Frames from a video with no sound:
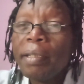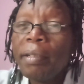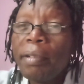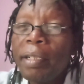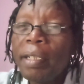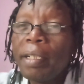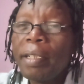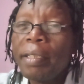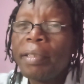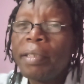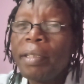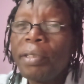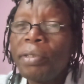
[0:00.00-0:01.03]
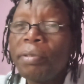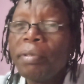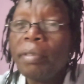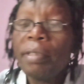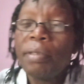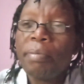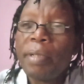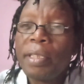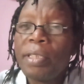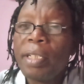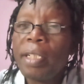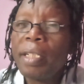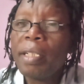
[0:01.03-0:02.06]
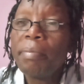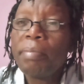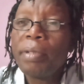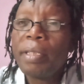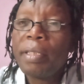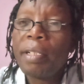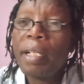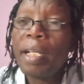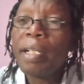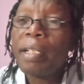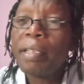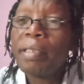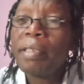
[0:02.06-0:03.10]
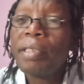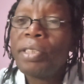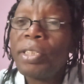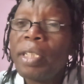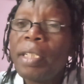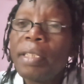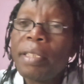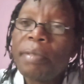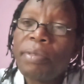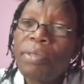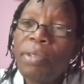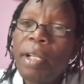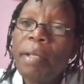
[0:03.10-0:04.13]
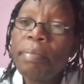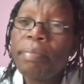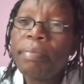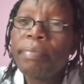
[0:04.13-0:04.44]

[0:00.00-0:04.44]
Okay guys, stay tuned to my channel. Please like and share and subscribe